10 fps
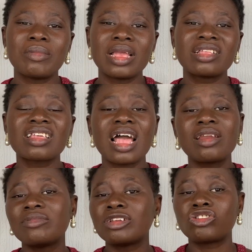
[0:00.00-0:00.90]
it's kind
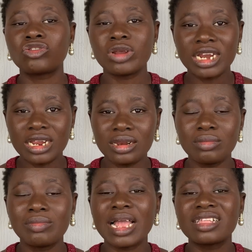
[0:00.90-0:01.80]
of a training,
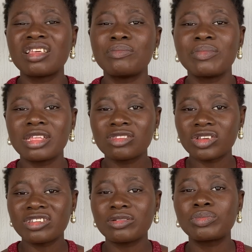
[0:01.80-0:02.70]
but it's a
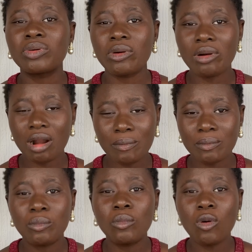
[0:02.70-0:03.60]
mentorship
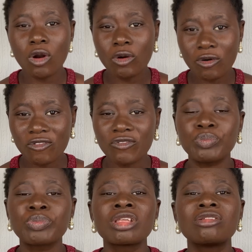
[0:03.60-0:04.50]
program, more of.
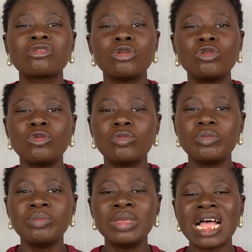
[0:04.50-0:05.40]
So you'll
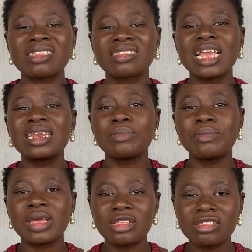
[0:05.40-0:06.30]
be assigned a
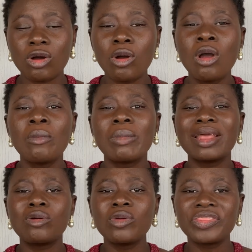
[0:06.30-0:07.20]
mentor. But
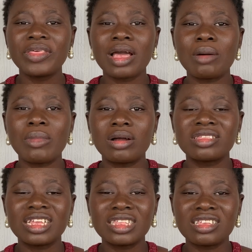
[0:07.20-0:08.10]
the good thing
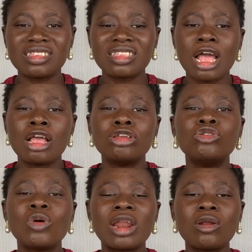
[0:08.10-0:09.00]
about it is
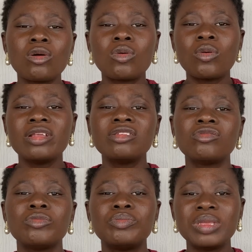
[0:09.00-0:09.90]
you are not going
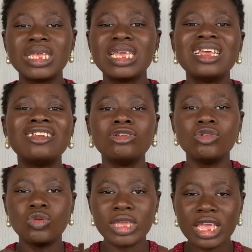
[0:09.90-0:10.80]
to be in
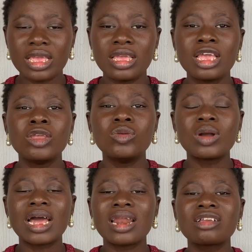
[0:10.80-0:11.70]
UK. You
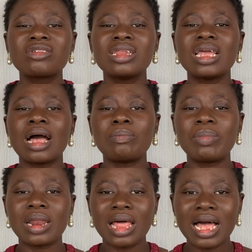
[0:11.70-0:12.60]
can actually
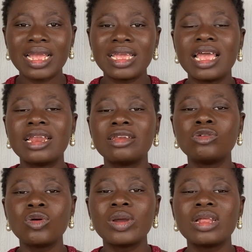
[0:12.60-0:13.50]
apply and
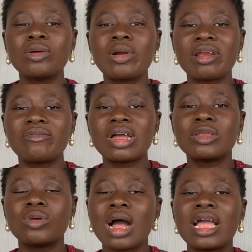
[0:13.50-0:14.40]
do it wherever
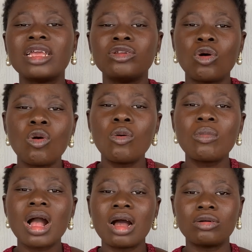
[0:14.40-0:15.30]
you are in your
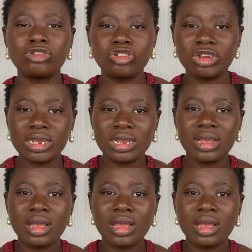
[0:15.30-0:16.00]
home country,